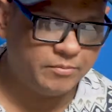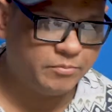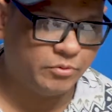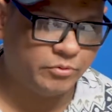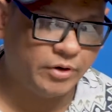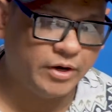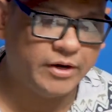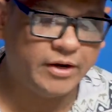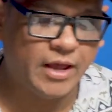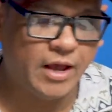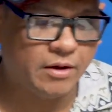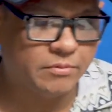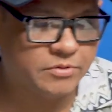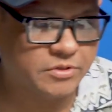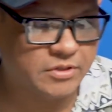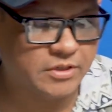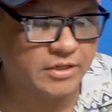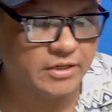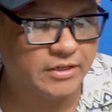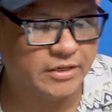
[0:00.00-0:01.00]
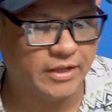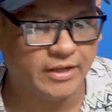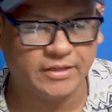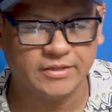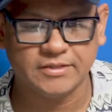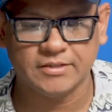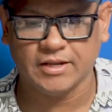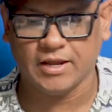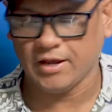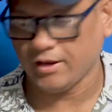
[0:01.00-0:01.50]
But right now, I'm just going to let it
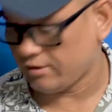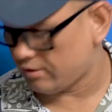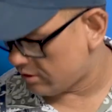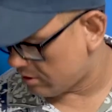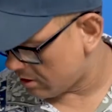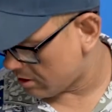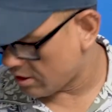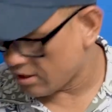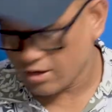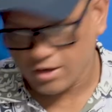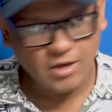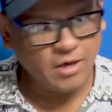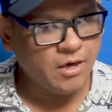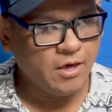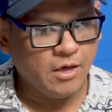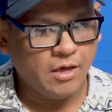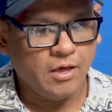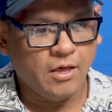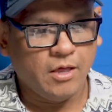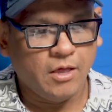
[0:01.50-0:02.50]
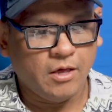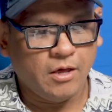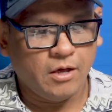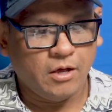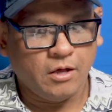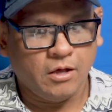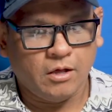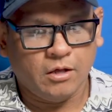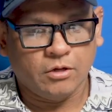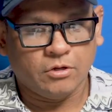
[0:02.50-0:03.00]
stand.
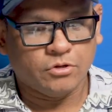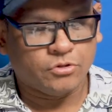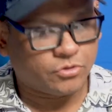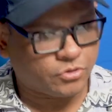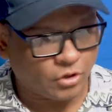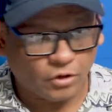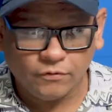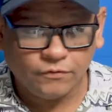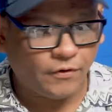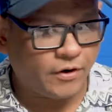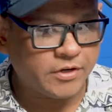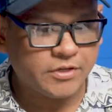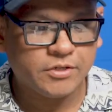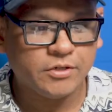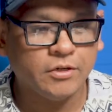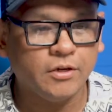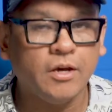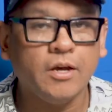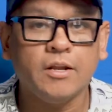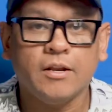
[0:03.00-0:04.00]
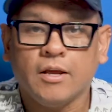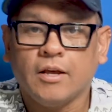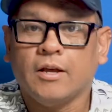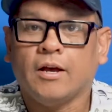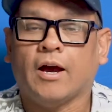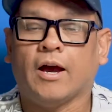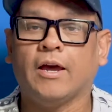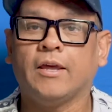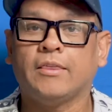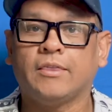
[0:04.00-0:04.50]
So far, so good.
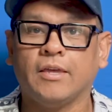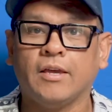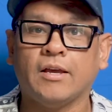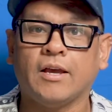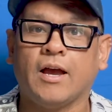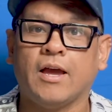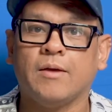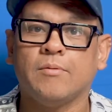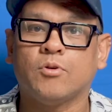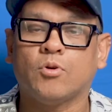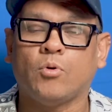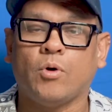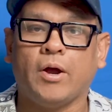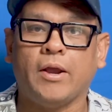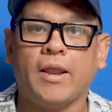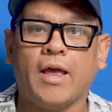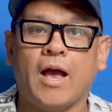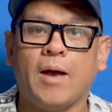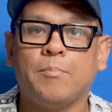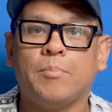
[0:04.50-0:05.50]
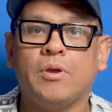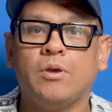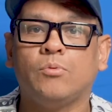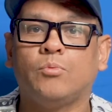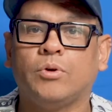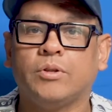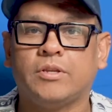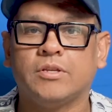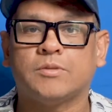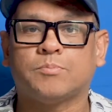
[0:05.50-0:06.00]
I think I am quite happy
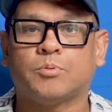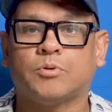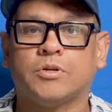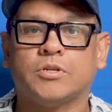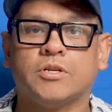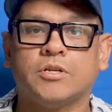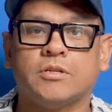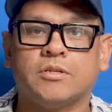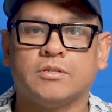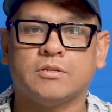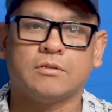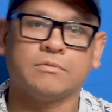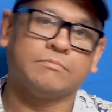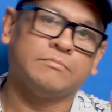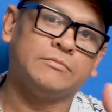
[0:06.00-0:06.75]
with this purchase.